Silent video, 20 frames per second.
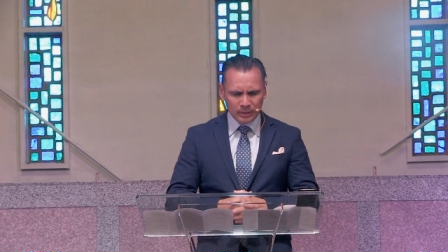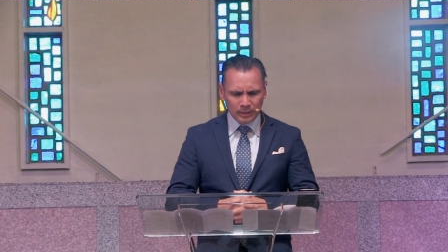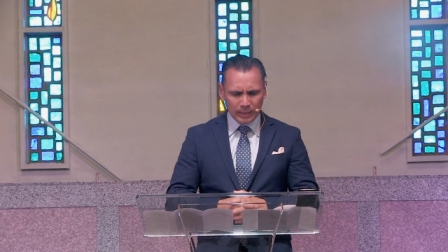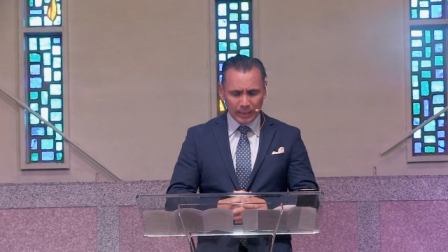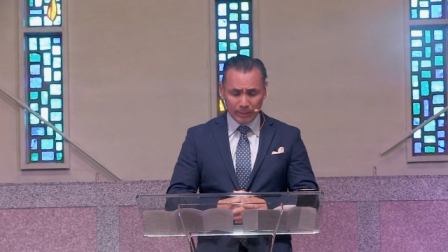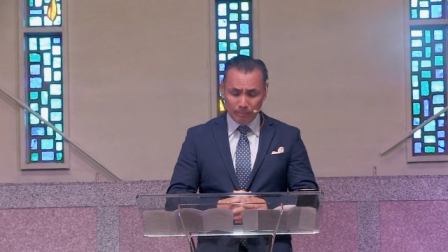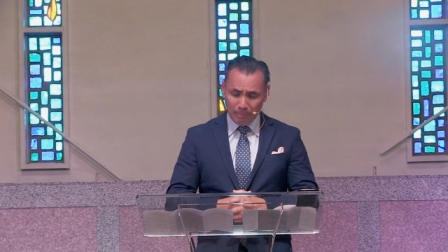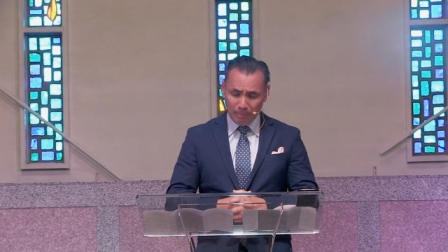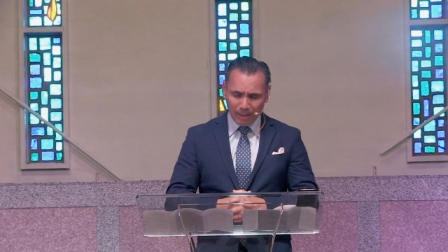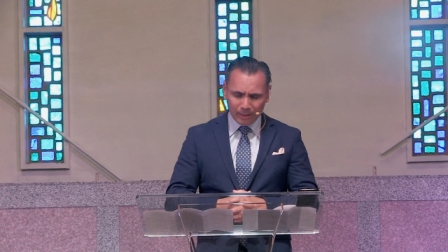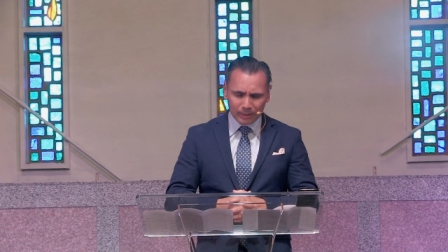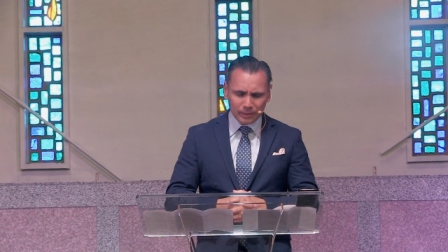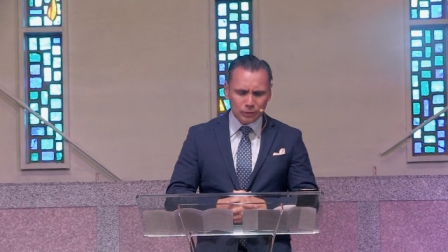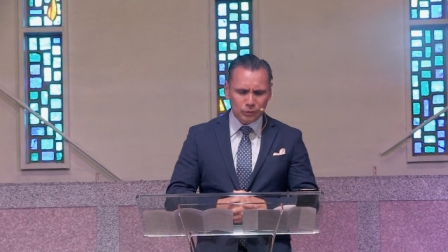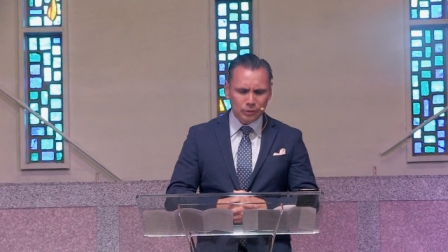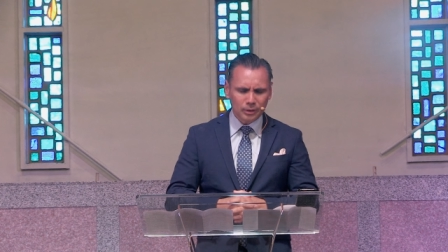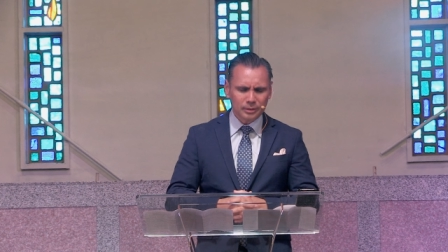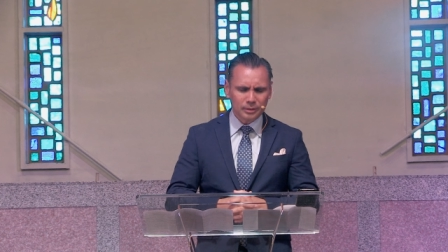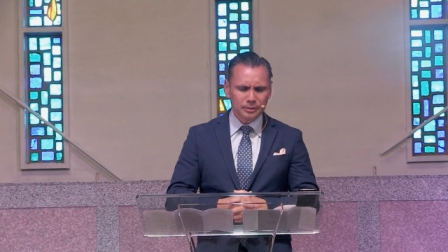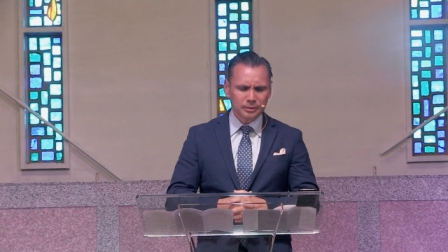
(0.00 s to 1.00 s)

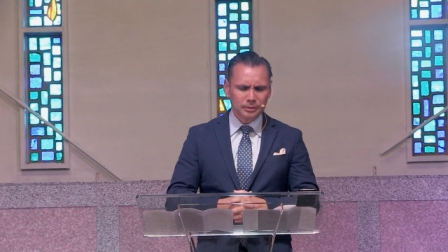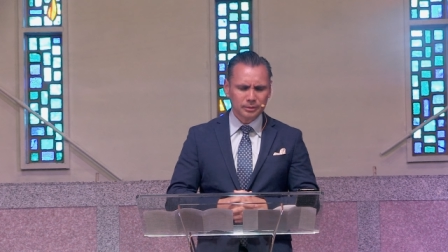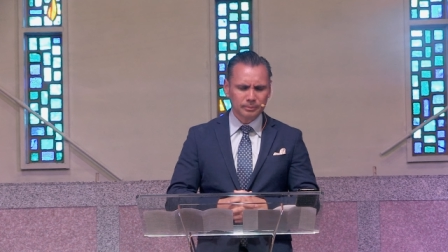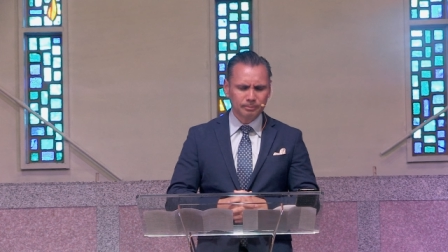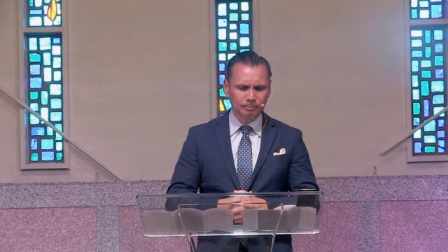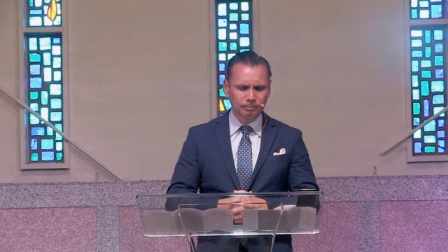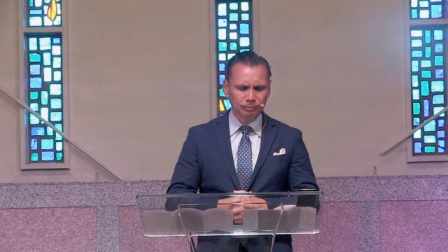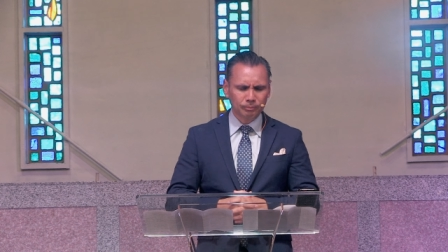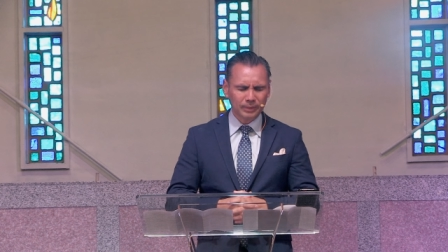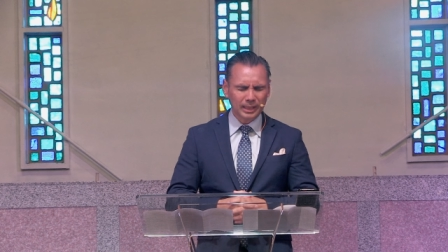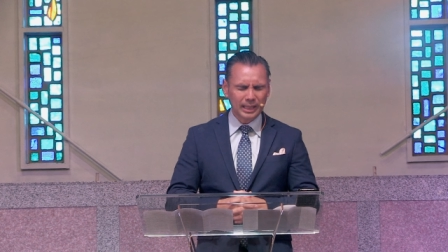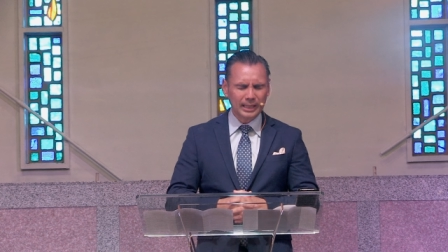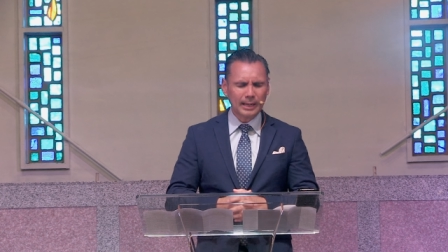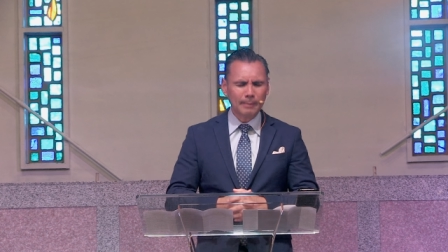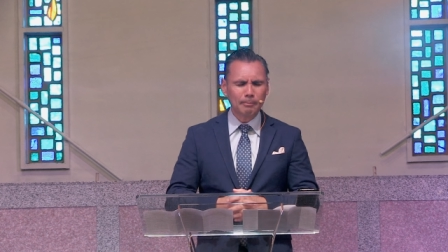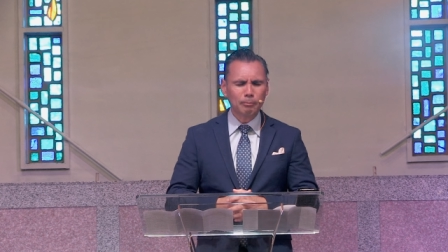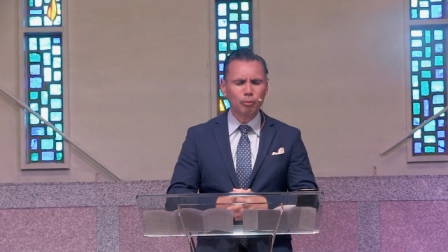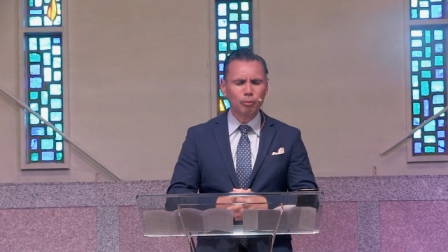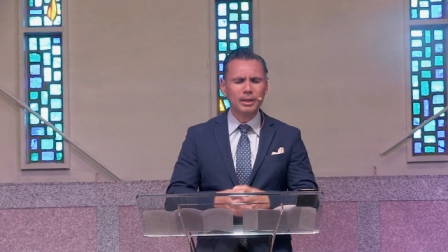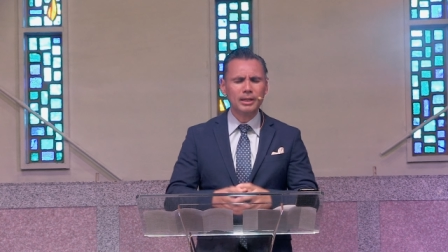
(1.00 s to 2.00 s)
admonish us, and I
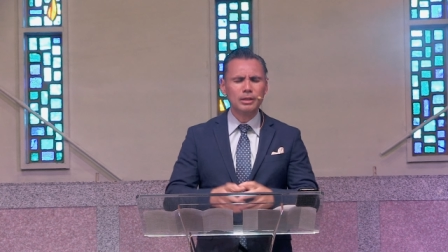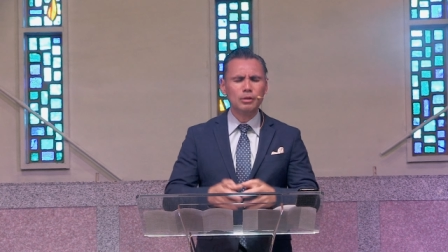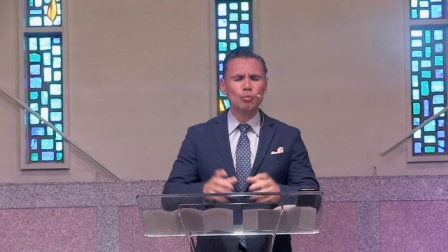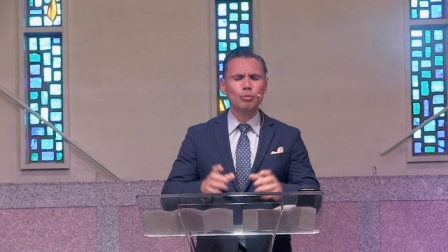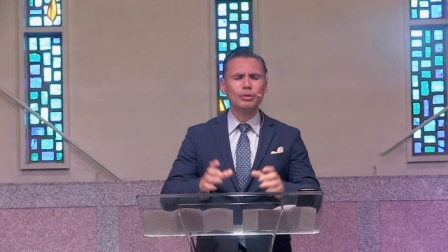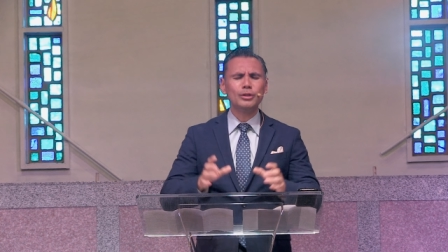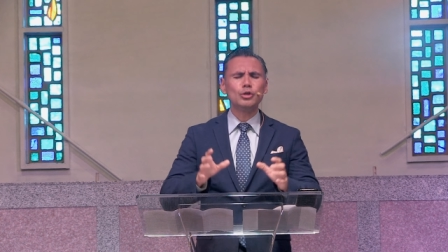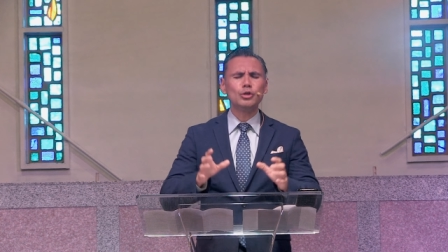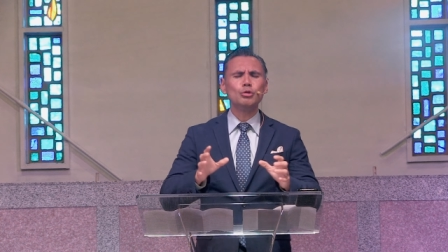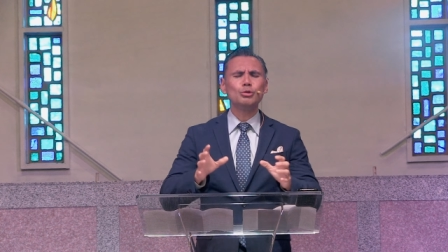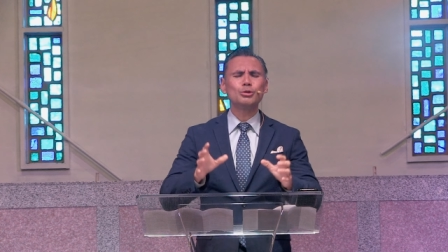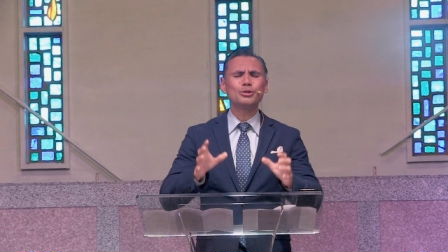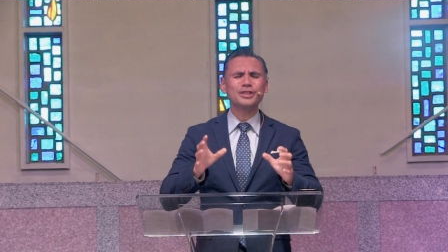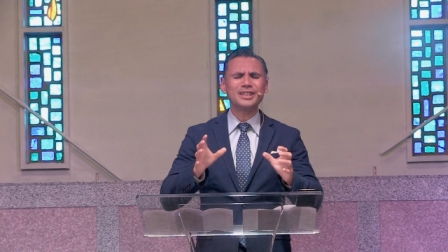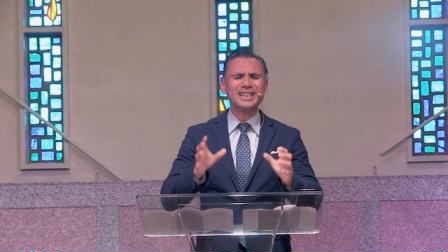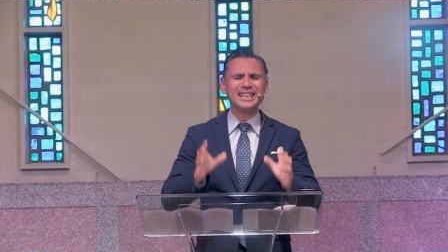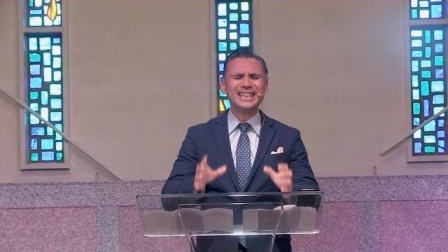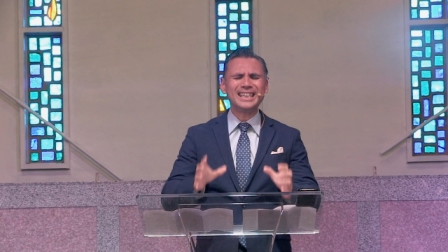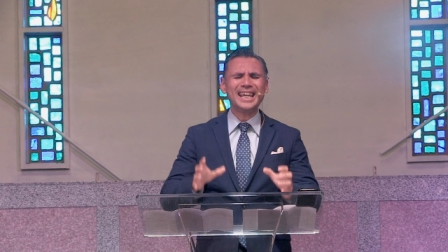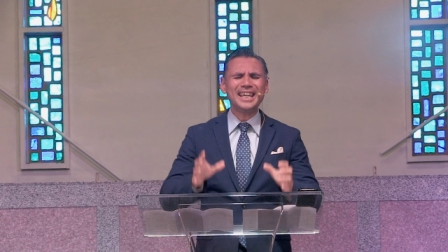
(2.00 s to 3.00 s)
pray you would use
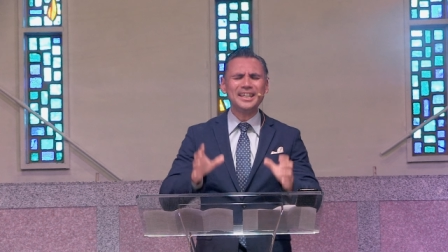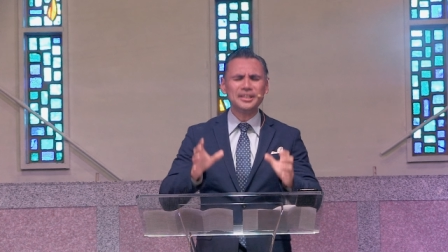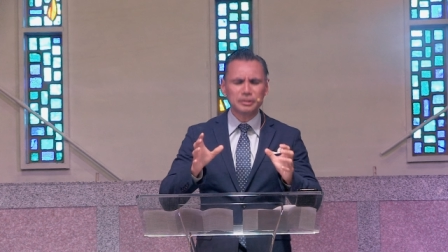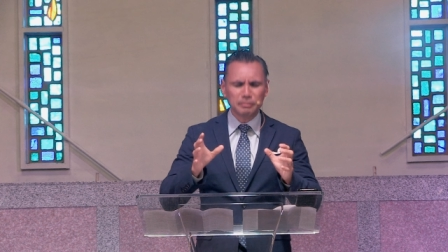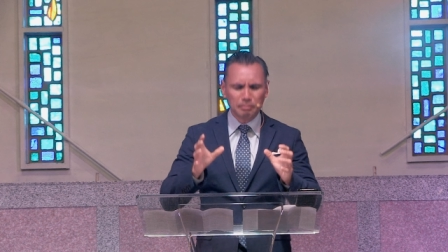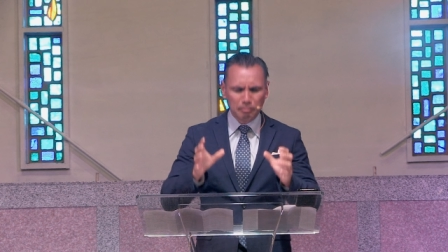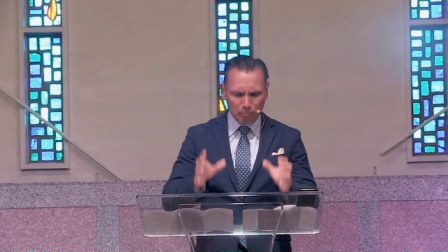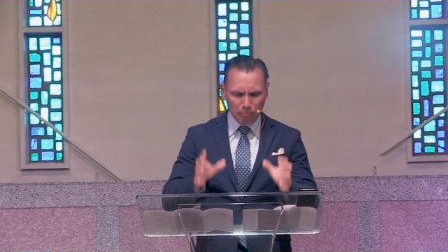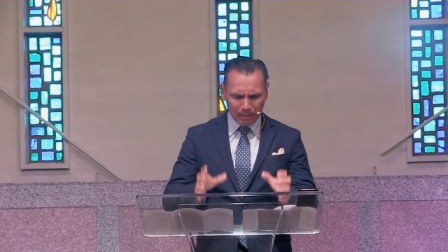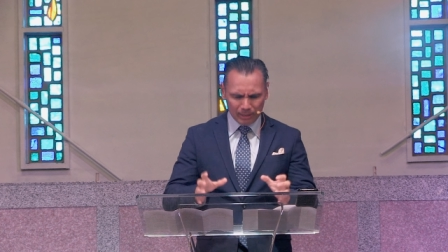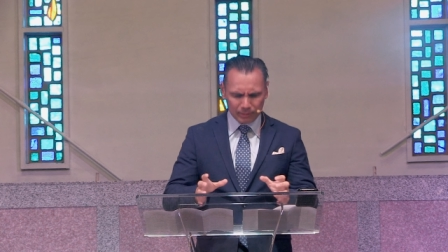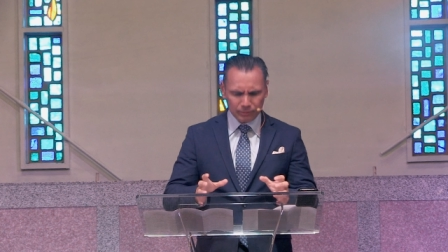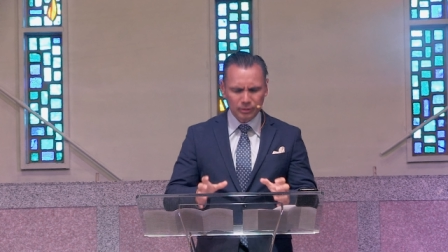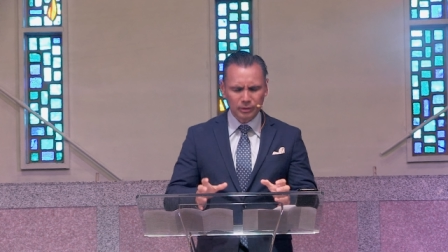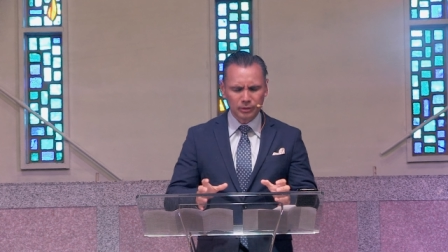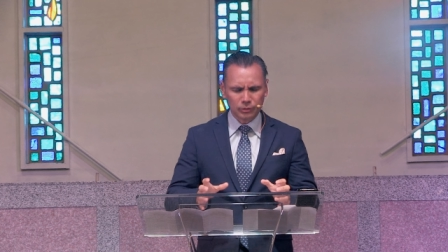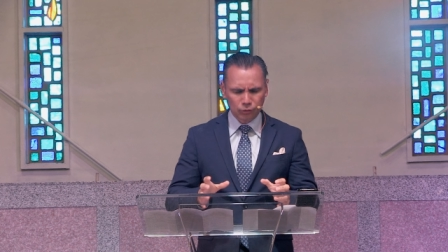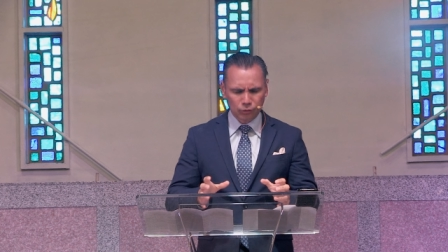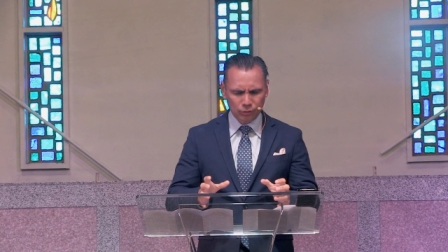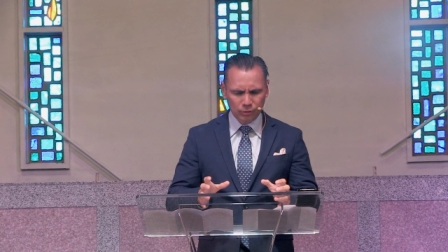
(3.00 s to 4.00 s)
today's
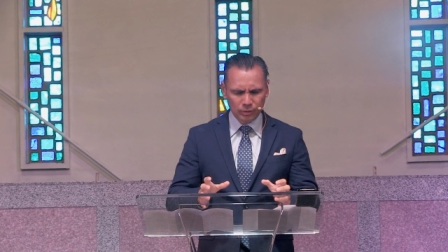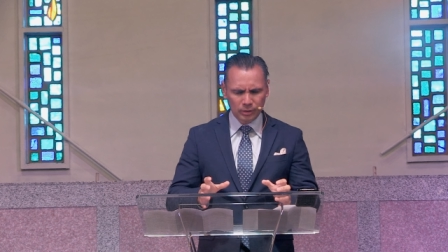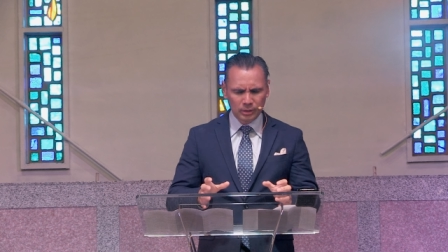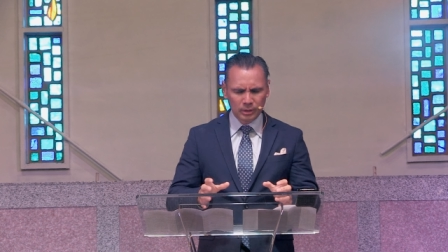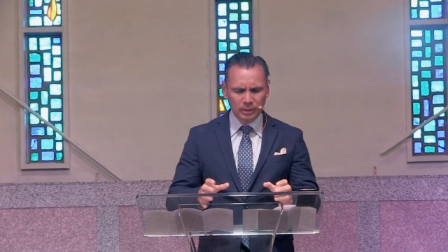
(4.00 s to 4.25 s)
message